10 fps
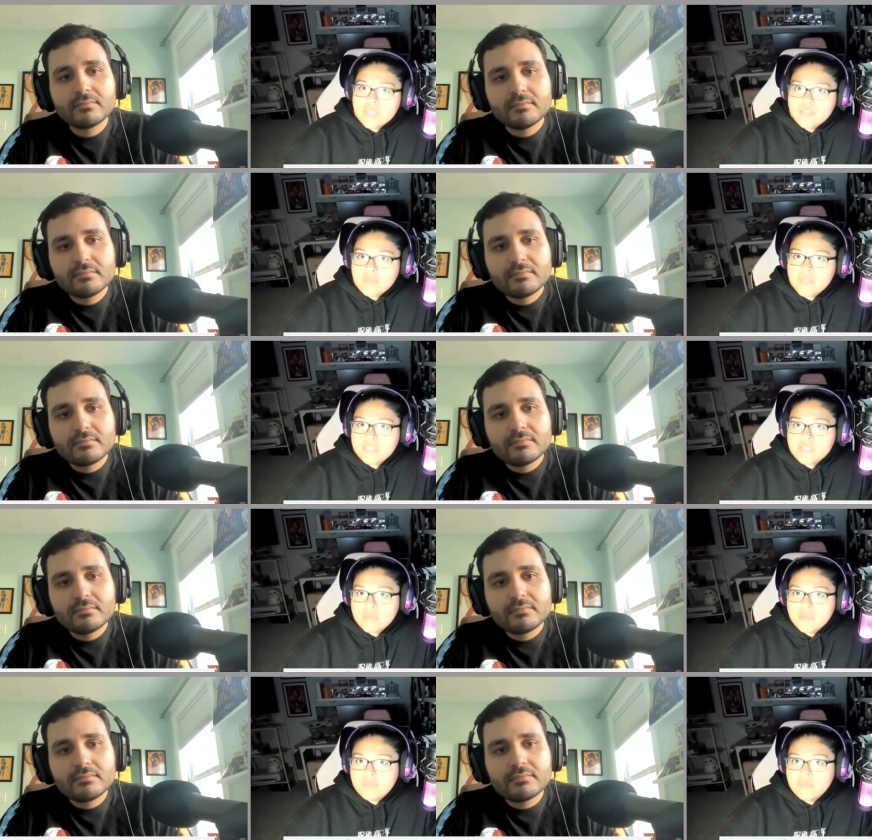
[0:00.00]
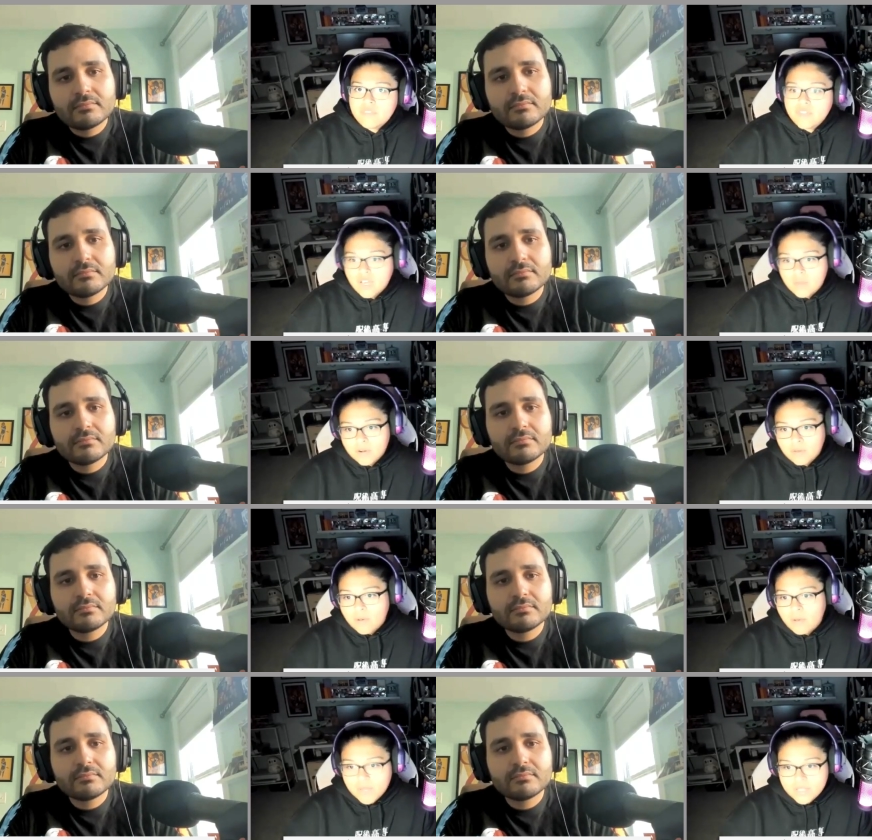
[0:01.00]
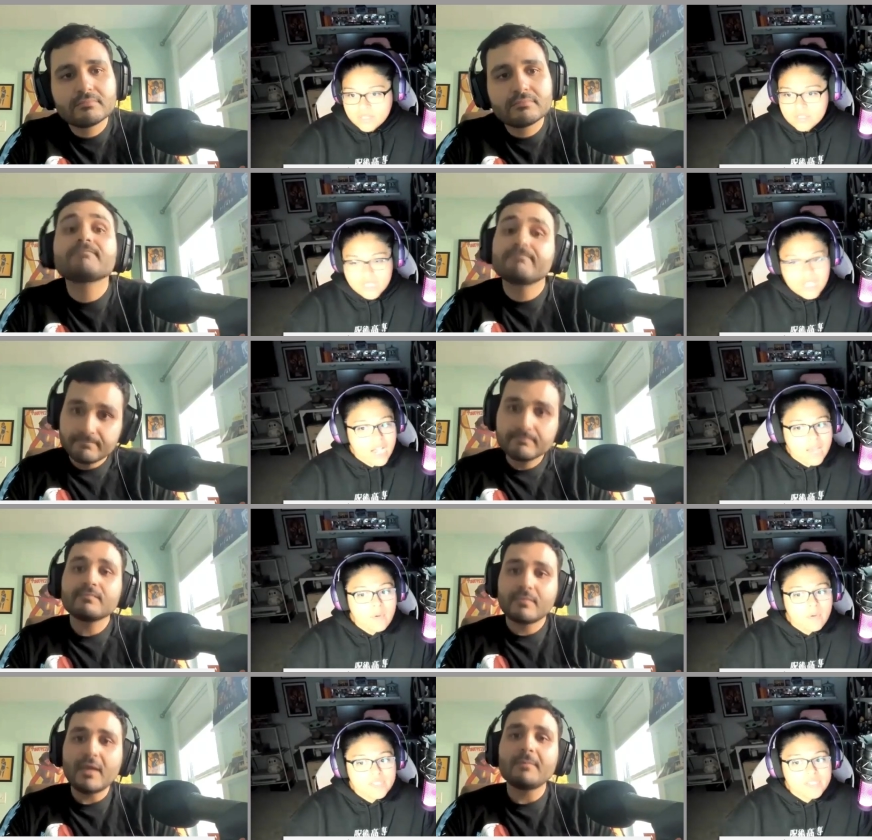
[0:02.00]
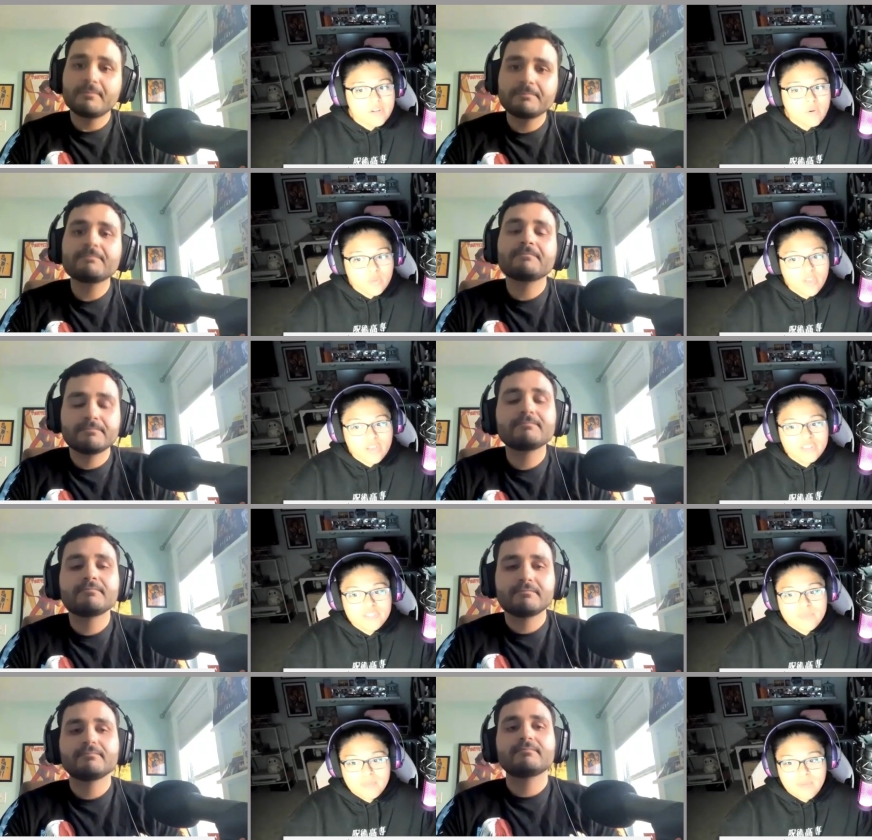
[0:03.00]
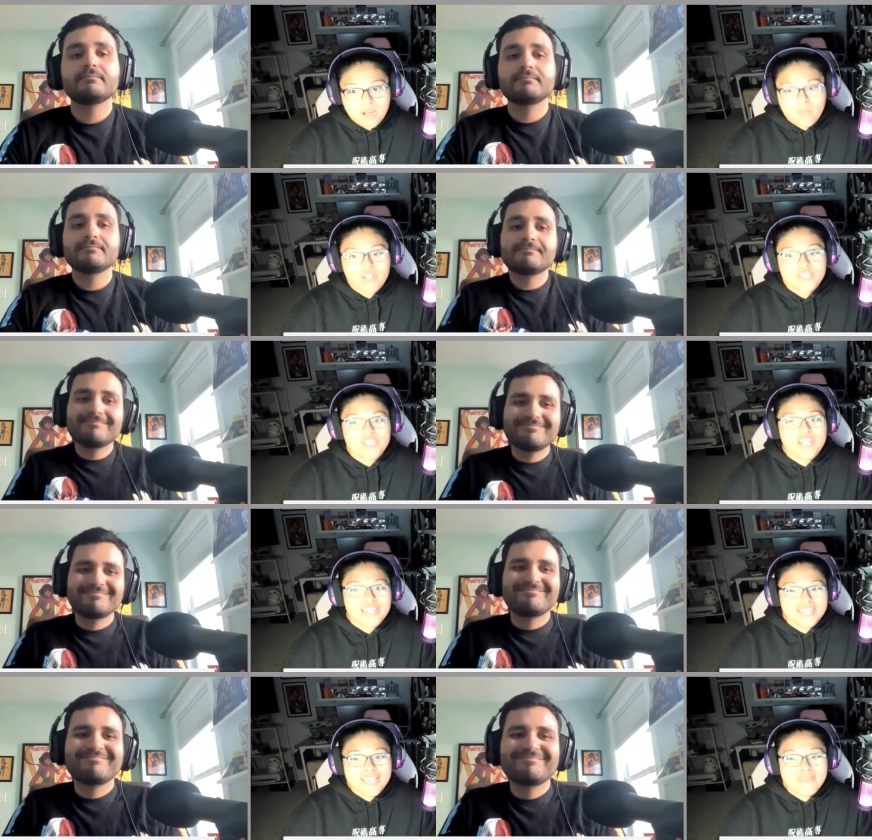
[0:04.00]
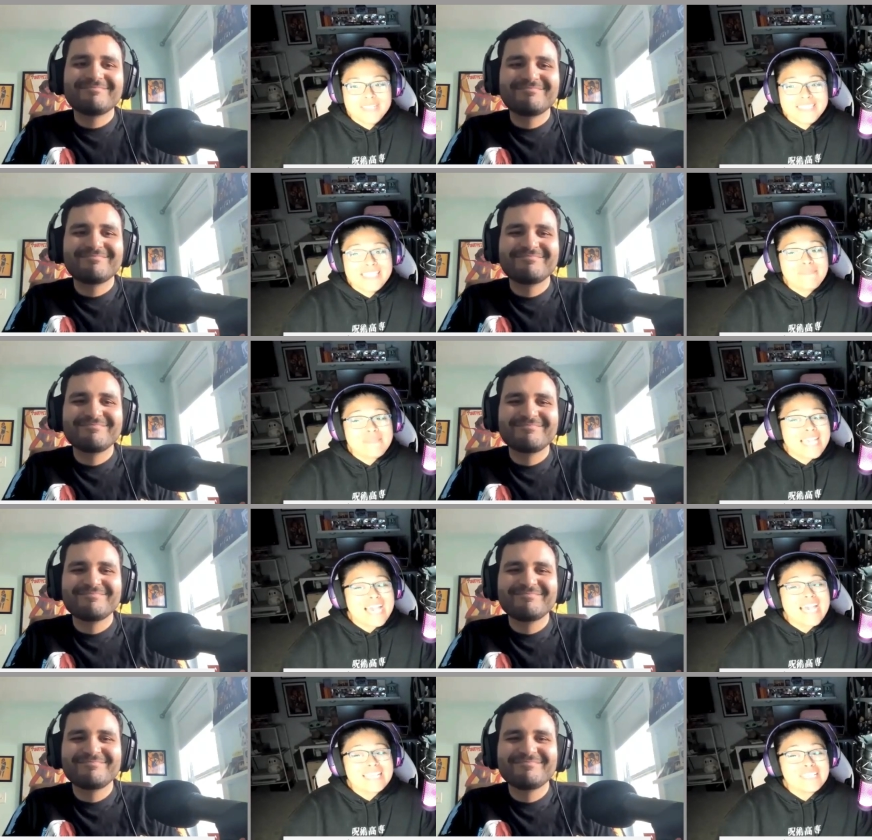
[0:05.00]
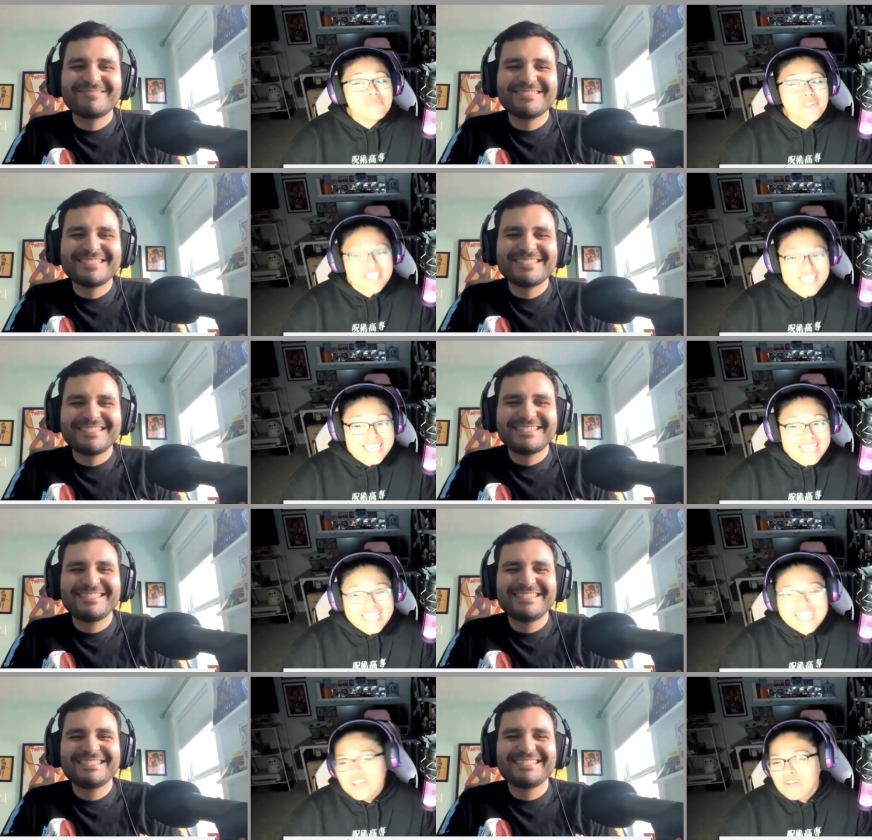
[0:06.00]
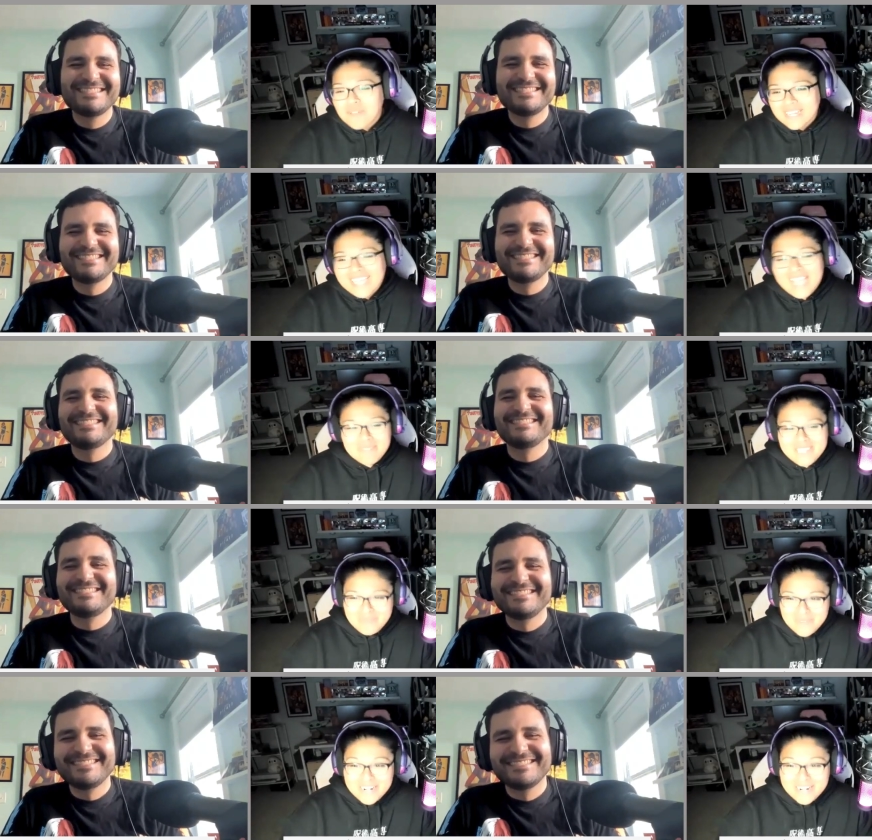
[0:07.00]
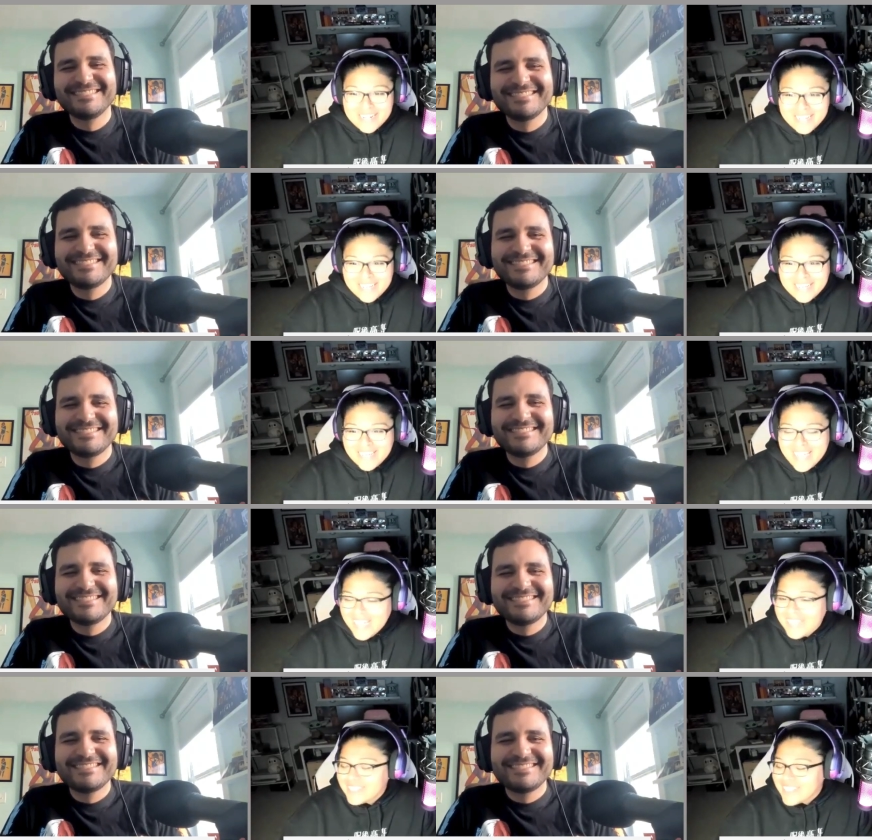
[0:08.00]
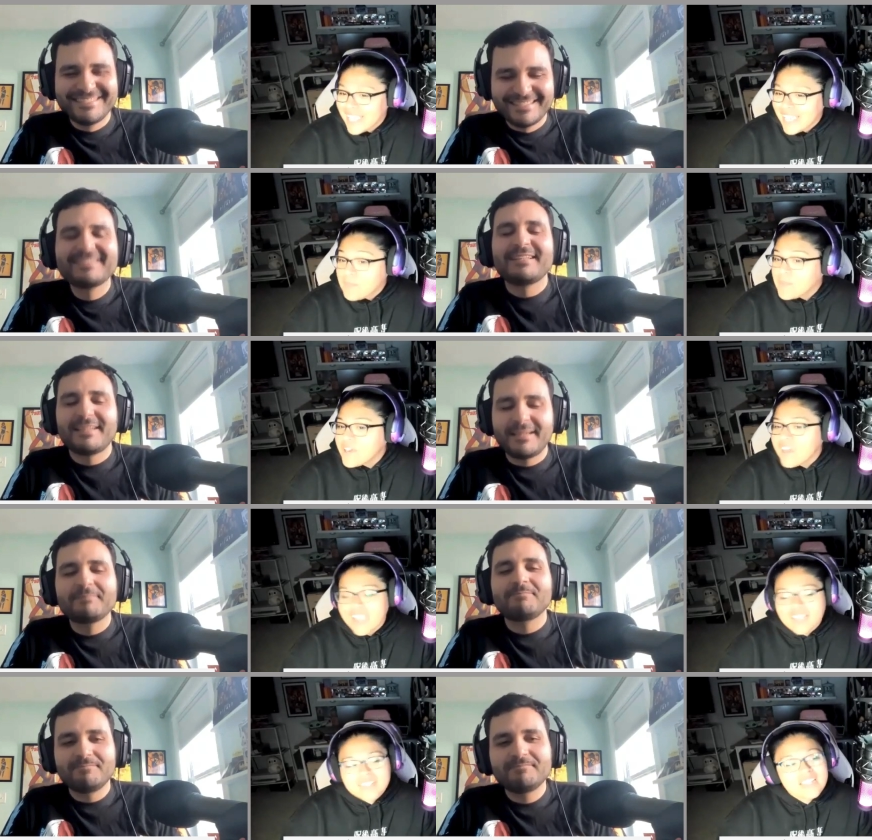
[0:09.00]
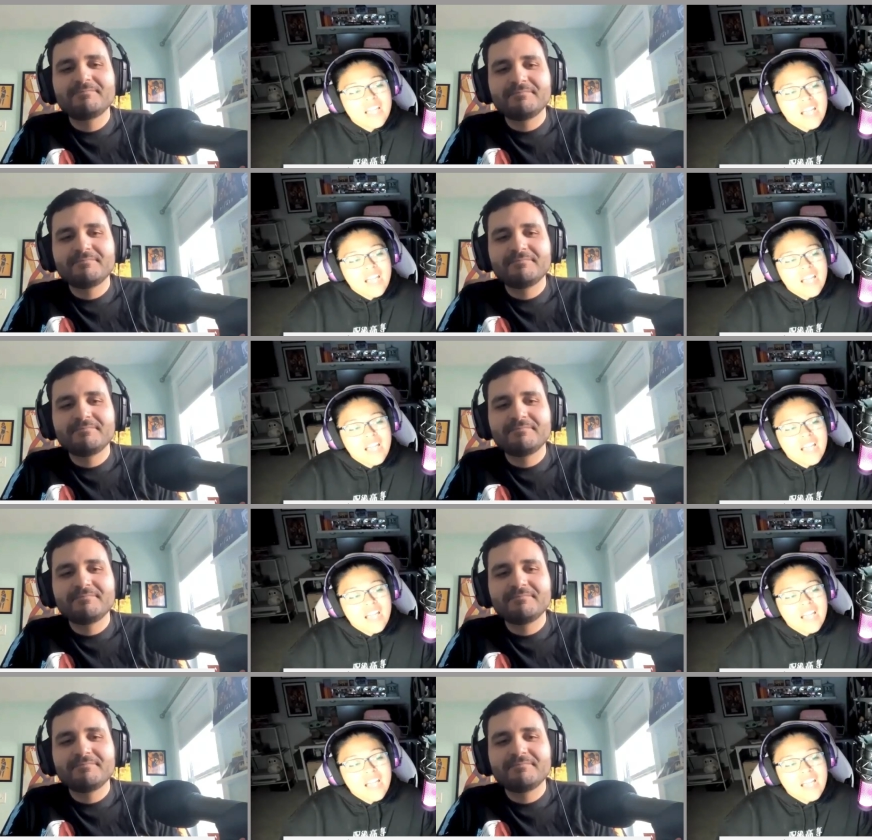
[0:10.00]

Speaker 1: given me some phenomenal moments. Like, I'm always going to hold on to my mom watching Endgame and say, Miha, he's worthy when Captain America has the hammer. And